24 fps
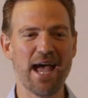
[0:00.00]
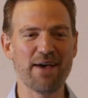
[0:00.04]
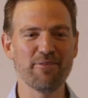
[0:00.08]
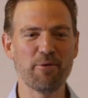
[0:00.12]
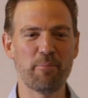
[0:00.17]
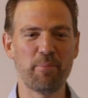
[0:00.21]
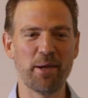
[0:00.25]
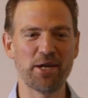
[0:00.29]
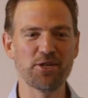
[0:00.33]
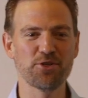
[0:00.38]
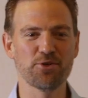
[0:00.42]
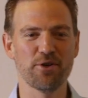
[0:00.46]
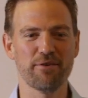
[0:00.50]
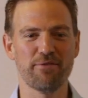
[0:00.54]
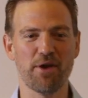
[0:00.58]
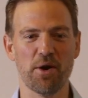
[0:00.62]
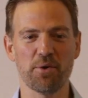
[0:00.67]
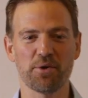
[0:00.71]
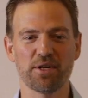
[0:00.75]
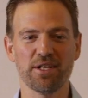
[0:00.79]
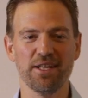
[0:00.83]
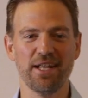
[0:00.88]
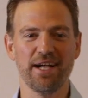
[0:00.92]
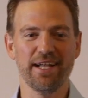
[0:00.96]
have a picture of
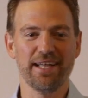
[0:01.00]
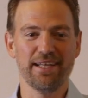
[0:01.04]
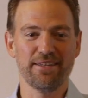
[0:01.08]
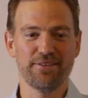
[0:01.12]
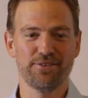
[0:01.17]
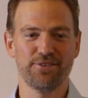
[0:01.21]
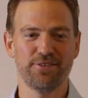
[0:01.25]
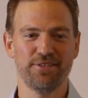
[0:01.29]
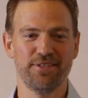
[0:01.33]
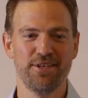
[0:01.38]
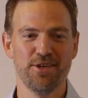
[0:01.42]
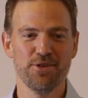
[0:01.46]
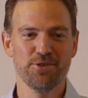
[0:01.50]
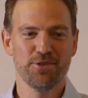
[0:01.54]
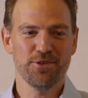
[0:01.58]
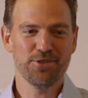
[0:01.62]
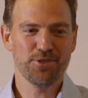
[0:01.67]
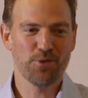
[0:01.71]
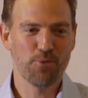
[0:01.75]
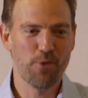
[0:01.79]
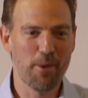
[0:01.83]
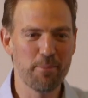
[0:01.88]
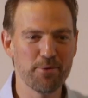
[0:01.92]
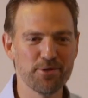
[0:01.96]
our clients. So this
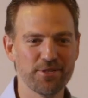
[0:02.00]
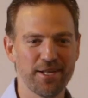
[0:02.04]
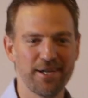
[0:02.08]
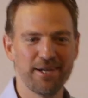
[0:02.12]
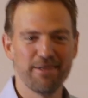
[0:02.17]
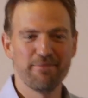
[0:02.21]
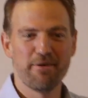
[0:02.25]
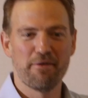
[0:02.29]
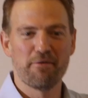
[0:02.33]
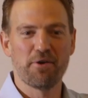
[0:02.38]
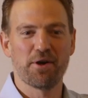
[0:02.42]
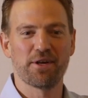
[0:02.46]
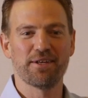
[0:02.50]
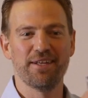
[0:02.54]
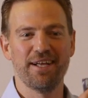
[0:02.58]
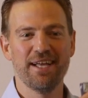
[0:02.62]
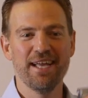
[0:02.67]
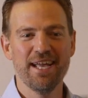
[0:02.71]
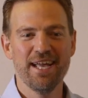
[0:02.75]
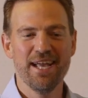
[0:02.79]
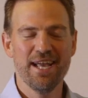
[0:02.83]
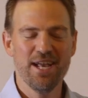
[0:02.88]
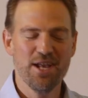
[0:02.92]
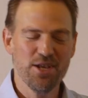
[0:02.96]
is a representative of our
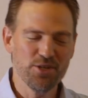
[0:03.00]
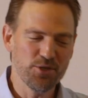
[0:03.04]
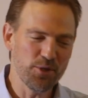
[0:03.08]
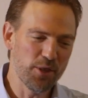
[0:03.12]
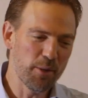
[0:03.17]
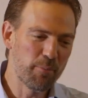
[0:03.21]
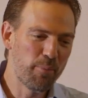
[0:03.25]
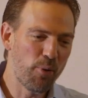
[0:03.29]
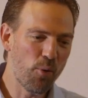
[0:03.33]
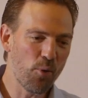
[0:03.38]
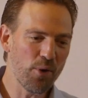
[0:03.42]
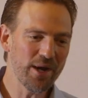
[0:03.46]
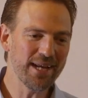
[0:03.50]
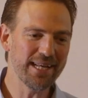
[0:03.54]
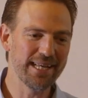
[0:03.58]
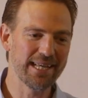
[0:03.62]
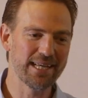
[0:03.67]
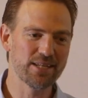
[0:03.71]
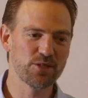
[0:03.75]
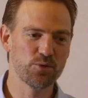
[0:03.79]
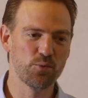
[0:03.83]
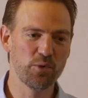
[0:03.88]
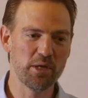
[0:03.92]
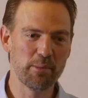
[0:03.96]
clients. So the point
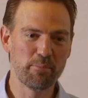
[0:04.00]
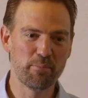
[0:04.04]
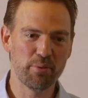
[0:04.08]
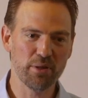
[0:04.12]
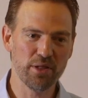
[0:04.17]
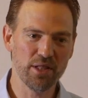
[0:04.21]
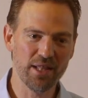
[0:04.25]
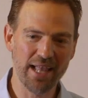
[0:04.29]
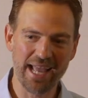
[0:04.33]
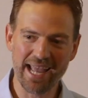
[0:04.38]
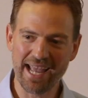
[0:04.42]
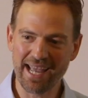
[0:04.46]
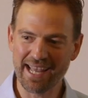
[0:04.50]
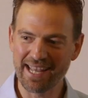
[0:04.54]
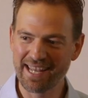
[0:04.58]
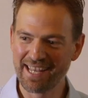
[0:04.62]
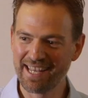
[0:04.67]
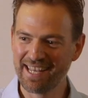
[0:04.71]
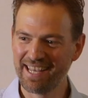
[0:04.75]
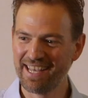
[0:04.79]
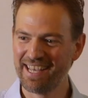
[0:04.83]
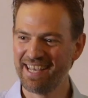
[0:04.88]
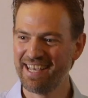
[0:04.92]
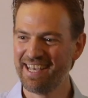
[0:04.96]
is we plan.
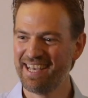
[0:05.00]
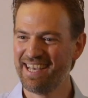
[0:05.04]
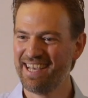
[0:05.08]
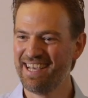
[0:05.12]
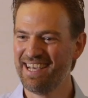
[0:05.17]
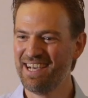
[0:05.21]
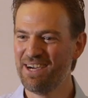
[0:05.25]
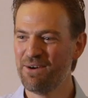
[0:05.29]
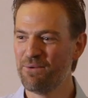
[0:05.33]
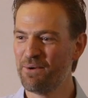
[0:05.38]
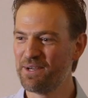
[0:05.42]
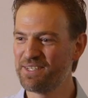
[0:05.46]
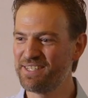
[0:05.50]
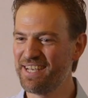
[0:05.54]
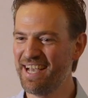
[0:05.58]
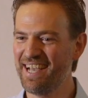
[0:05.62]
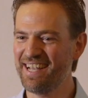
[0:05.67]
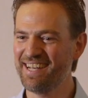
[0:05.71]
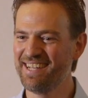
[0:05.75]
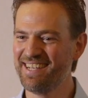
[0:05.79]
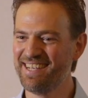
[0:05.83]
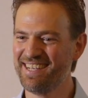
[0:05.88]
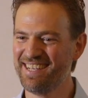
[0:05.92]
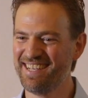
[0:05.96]
What's
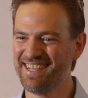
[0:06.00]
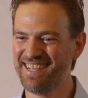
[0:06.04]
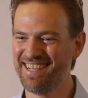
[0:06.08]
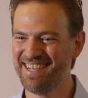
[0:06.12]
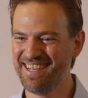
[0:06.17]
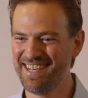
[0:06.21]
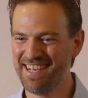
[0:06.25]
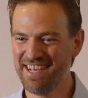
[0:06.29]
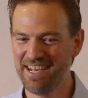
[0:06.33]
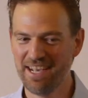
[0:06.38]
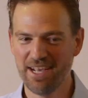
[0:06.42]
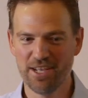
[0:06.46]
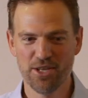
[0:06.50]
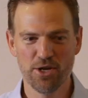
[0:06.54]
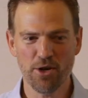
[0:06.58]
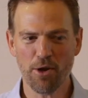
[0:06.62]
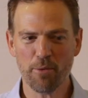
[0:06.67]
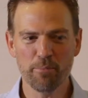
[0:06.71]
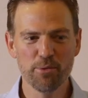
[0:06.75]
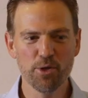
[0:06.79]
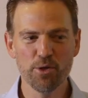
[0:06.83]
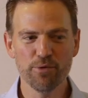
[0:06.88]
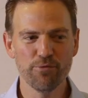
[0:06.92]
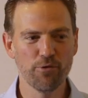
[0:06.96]
that? You're
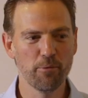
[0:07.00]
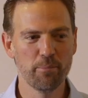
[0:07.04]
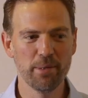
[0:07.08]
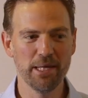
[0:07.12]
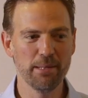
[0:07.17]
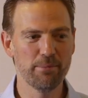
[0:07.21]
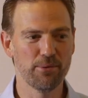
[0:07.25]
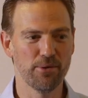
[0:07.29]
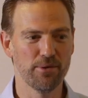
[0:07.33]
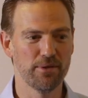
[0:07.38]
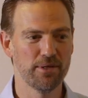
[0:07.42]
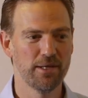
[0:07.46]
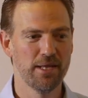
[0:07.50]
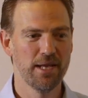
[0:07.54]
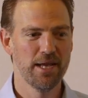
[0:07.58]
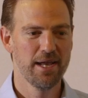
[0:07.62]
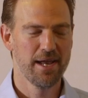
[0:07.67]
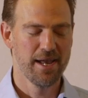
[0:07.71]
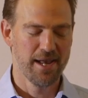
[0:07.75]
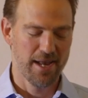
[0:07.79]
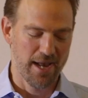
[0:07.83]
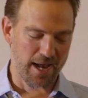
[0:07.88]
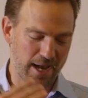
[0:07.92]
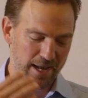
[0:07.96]
all beautiful people.
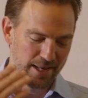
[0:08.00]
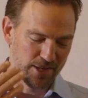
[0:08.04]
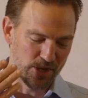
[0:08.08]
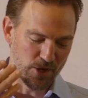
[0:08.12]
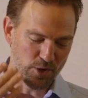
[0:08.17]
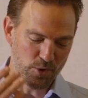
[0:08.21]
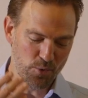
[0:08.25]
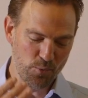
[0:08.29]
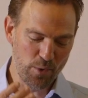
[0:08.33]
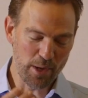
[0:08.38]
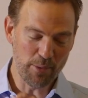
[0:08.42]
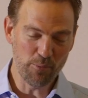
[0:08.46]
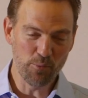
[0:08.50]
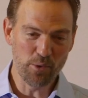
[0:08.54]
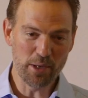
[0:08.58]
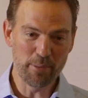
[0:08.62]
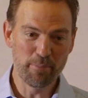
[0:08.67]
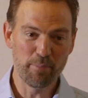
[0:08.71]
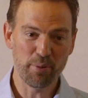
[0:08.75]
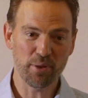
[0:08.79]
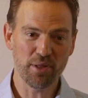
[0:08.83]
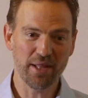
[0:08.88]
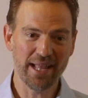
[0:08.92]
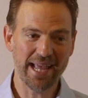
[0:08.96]
We
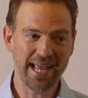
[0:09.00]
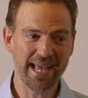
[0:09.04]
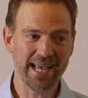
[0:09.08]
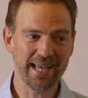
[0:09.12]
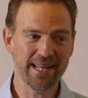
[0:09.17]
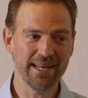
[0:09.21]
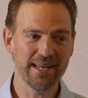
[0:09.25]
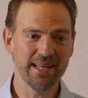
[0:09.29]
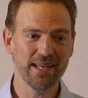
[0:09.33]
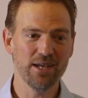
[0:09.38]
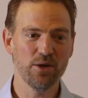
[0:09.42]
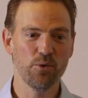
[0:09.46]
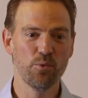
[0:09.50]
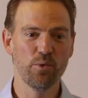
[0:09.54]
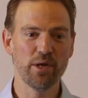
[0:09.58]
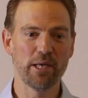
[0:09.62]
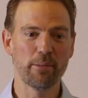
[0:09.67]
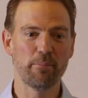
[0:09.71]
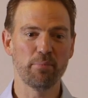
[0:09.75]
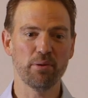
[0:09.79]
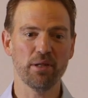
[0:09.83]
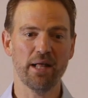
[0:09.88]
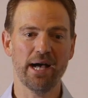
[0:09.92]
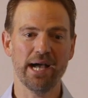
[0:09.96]
plan, we
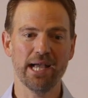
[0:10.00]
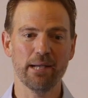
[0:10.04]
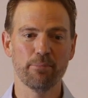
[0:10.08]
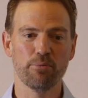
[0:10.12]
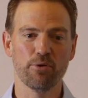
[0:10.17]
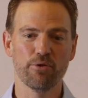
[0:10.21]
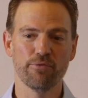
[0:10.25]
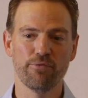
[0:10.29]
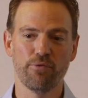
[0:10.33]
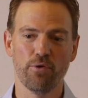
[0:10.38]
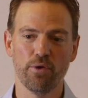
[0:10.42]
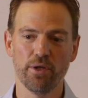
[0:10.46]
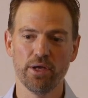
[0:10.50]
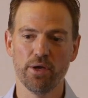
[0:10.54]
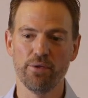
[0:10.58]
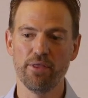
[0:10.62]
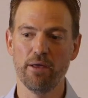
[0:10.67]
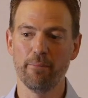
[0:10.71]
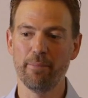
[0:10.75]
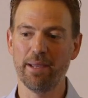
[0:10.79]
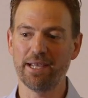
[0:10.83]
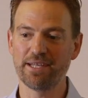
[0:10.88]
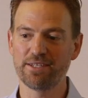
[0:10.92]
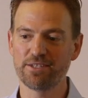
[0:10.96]
apply a portfolio
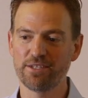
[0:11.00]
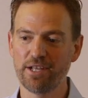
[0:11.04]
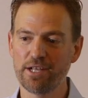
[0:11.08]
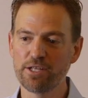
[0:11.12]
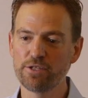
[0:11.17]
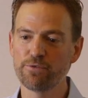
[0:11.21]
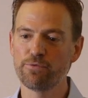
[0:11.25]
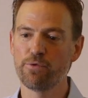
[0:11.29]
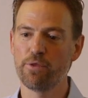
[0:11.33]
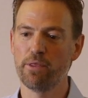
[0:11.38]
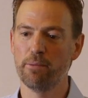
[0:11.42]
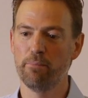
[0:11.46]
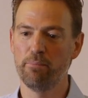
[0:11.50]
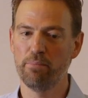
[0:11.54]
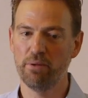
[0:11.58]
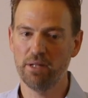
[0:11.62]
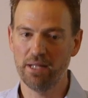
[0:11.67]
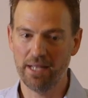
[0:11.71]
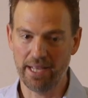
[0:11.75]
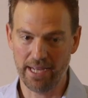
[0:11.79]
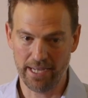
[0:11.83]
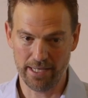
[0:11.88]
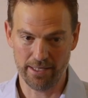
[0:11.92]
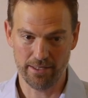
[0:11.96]
that makes sense for the
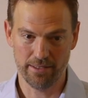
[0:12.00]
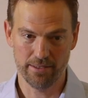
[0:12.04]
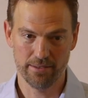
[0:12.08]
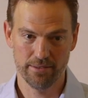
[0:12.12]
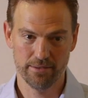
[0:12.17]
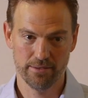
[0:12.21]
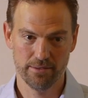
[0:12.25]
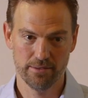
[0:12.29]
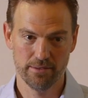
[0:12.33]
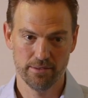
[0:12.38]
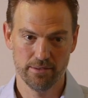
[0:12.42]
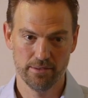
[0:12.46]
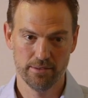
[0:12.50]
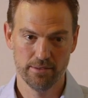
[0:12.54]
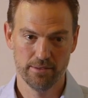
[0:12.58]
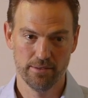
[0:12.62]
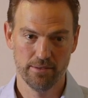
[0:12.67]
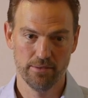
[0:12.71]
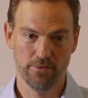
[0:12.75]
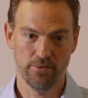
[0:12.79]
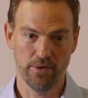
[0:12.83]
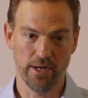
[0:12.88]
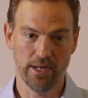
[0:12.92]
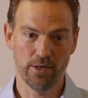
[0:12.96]
plan.
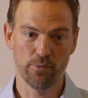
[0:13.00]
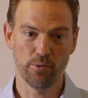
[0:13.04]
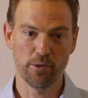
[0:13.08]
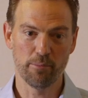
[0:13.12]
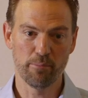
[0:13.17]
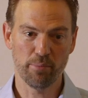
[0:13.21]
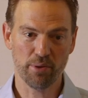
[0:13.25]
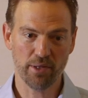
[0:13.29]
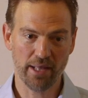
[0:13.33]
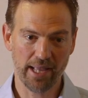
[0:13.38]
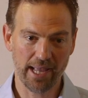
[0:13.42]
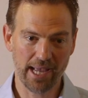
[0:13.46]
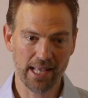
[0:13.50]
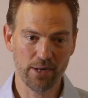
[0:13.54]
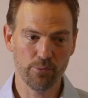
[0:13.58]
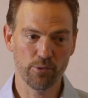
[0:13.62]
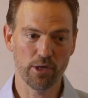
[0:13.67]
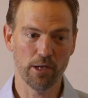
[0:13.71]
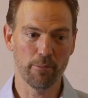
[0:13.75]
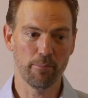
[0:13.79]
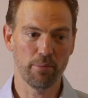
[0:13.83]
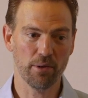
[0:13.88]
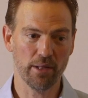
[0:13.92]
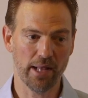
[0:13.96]
Right? We plan,
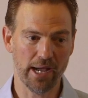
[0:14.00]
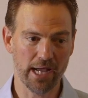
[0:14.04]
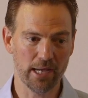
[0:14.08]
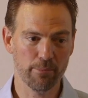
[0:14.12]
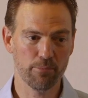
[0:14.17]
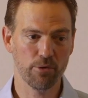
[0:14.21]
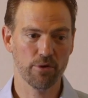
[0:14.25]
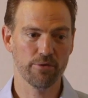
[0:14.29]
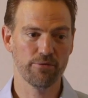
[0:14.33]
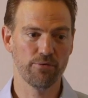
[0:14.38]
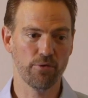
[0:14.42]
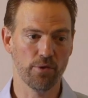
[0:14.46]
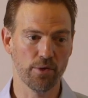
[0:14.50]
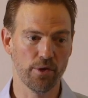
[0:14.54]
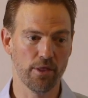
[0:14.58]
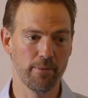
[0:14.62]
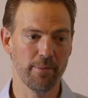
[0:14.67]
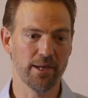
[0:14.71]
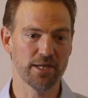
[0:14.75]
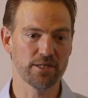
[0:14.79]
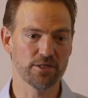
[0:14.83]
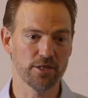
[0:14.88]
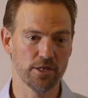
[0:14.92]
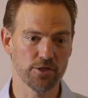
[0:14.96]
we apply a portfolio that
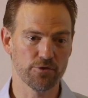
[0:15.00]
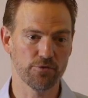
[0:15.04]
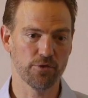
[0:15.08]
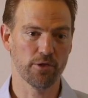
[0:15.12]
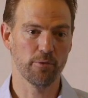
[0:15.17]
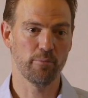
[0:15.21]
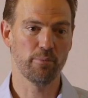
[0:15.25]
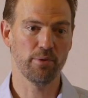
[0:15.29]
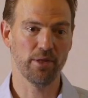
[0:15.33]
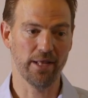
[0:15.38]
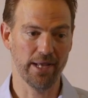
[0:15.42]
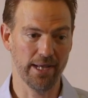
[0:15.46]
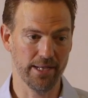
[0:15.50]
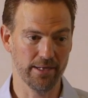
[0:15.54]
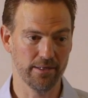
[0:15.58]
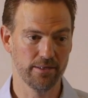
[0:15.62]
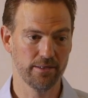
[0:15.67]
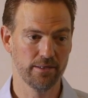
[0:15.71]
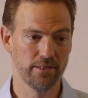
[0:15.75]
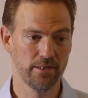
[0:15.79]
makes sense for the plan.